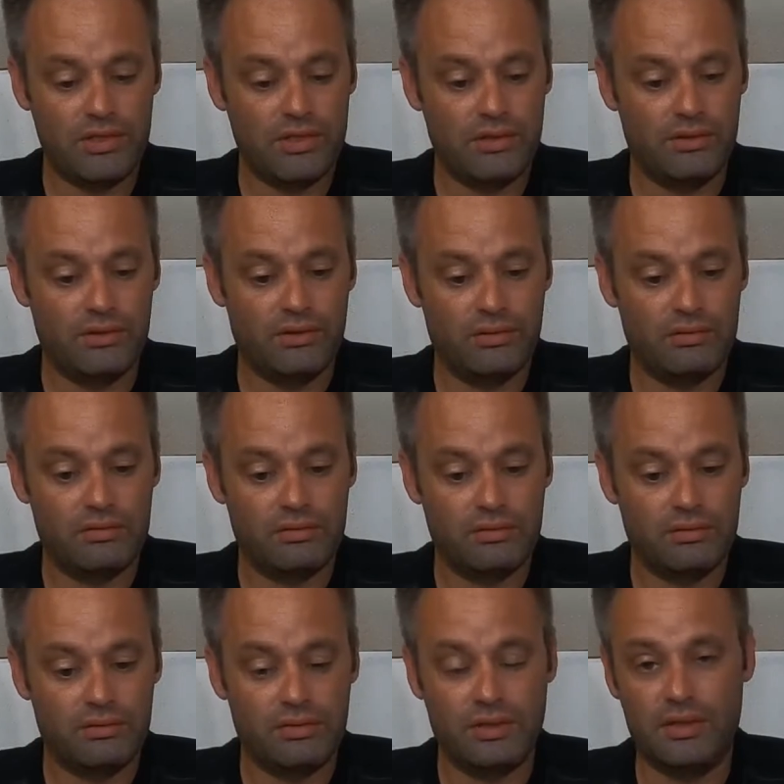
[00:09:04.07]
issues.
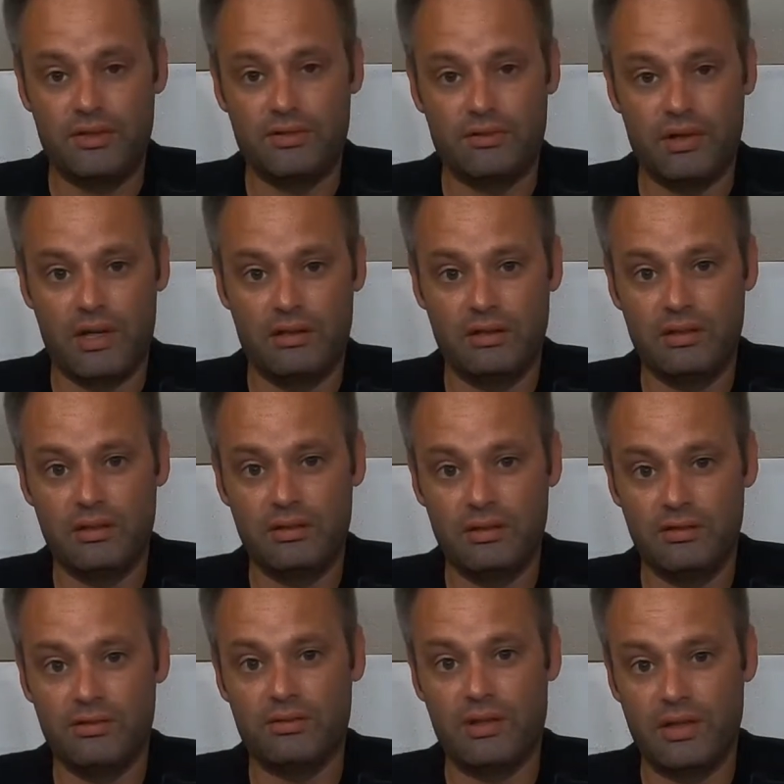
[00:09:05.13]
It's ran good.
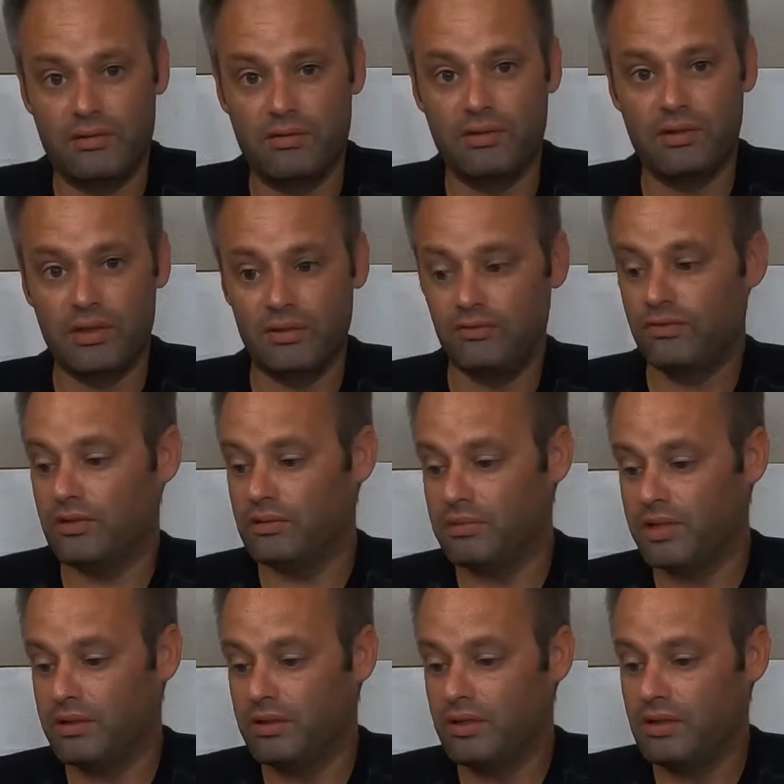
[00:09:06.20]
It's ran really good for me.
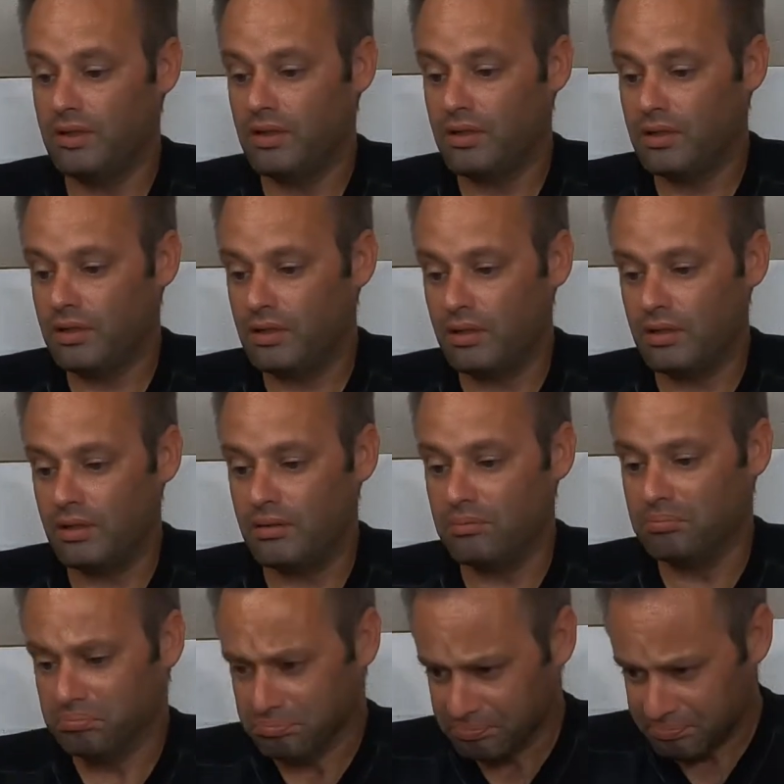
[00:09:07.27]

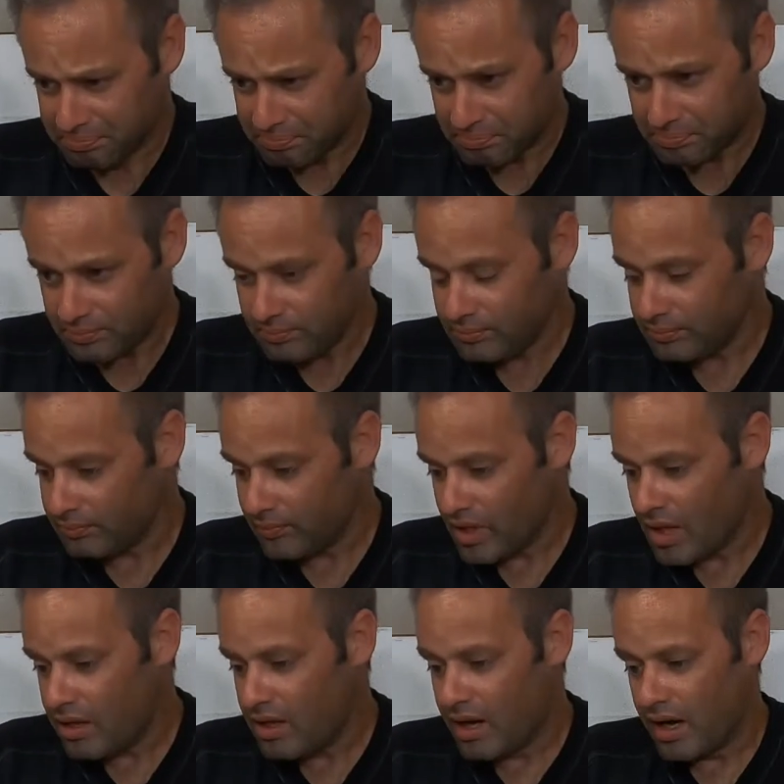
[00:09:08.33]
Um,
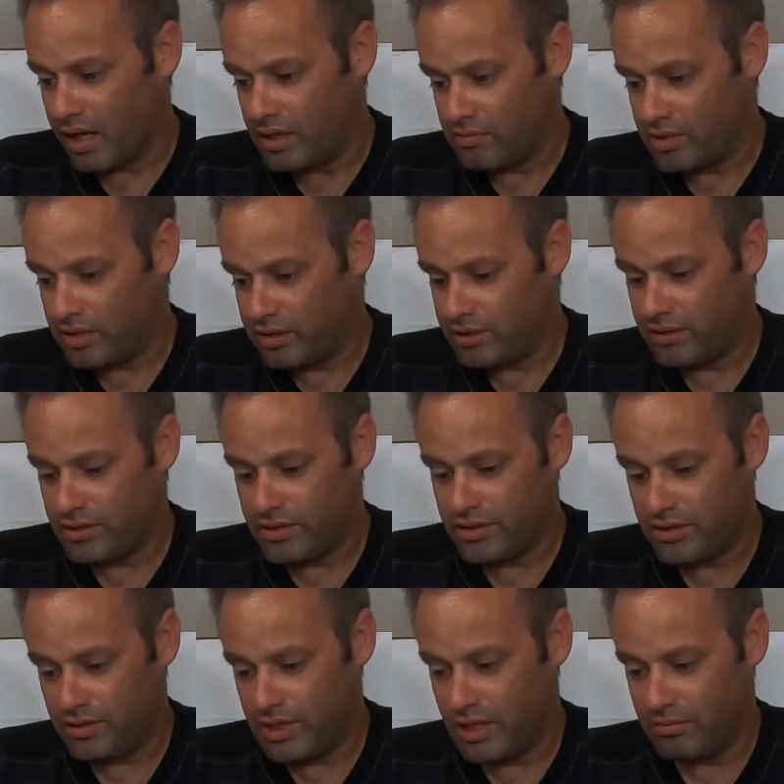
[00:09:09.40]
I am going to do a
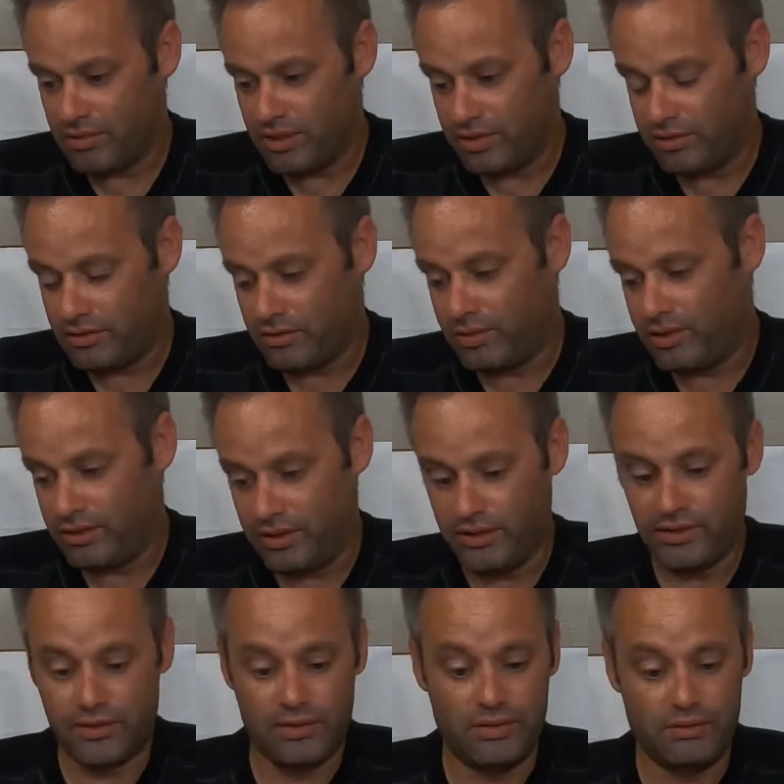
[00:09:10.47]
shootout between
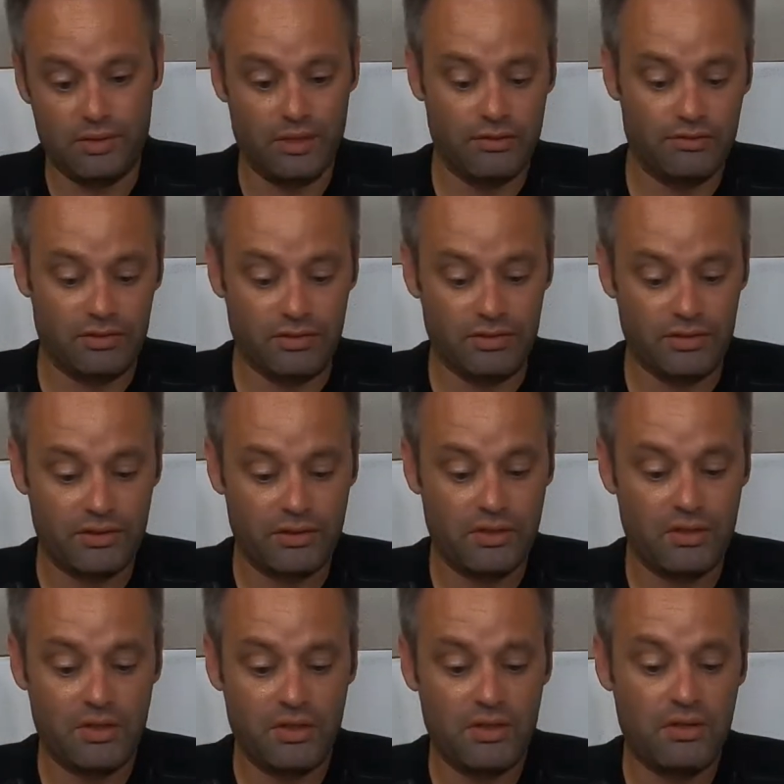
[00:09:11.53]
these two rifles.
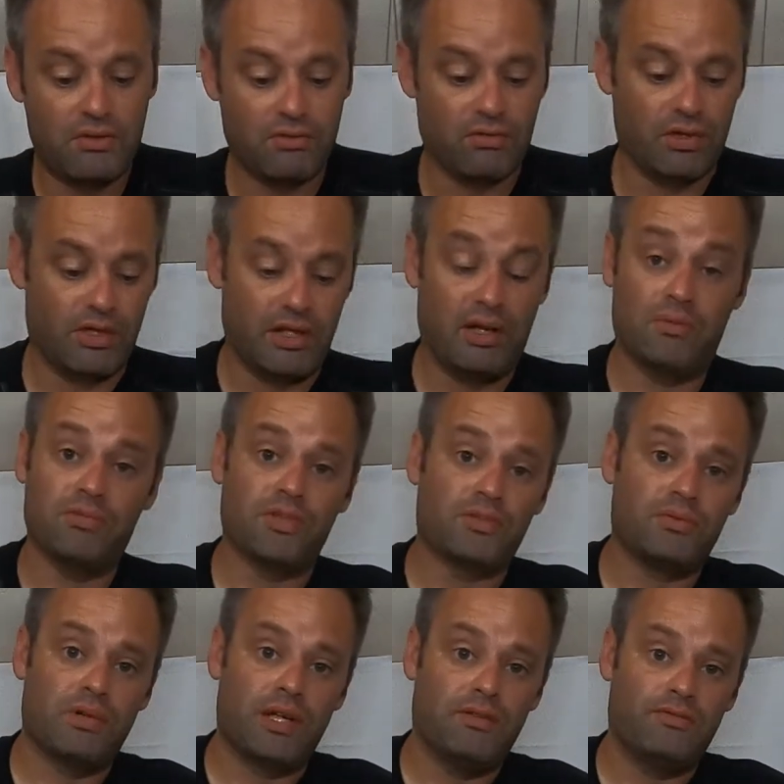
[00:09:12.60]
Right now, I'm just
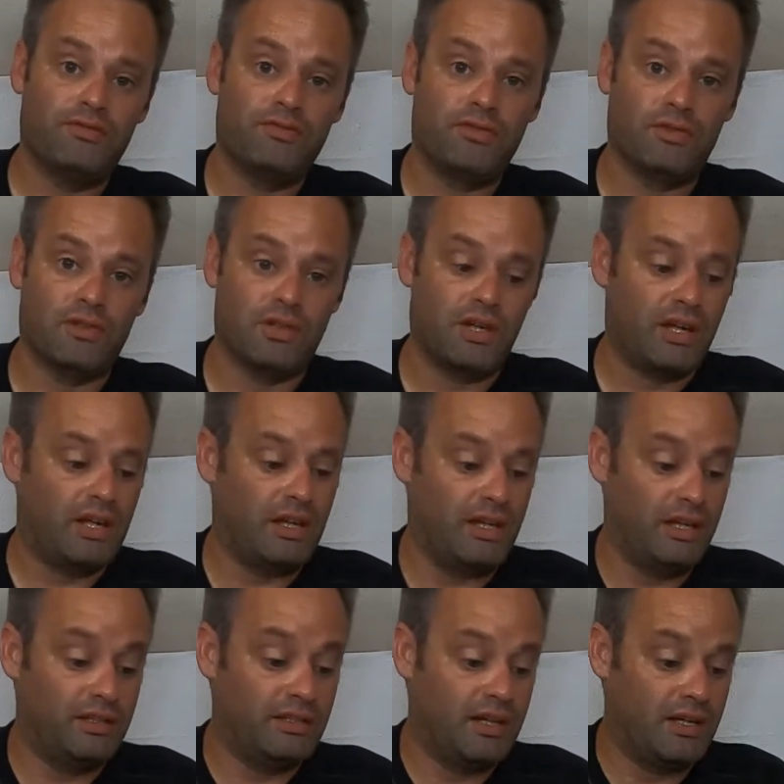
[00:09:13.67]
waiting for
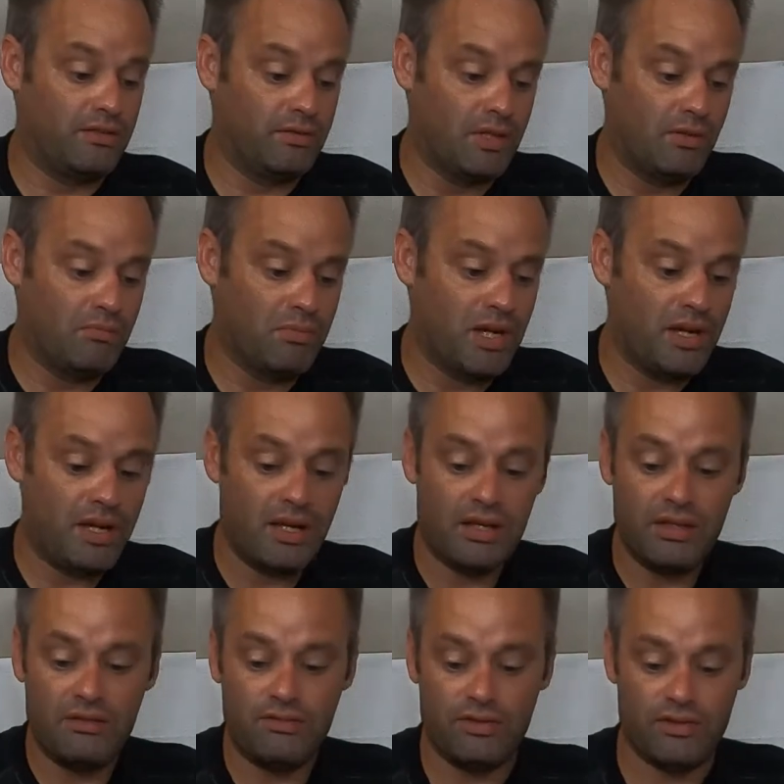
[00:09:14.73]
a 10 round mag
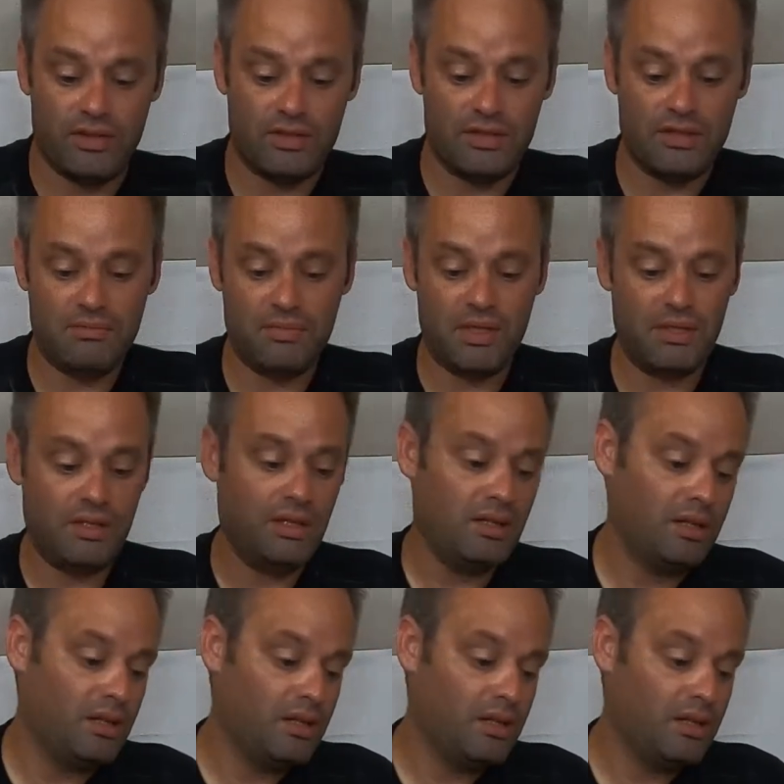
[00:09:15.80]
for the Tippmann,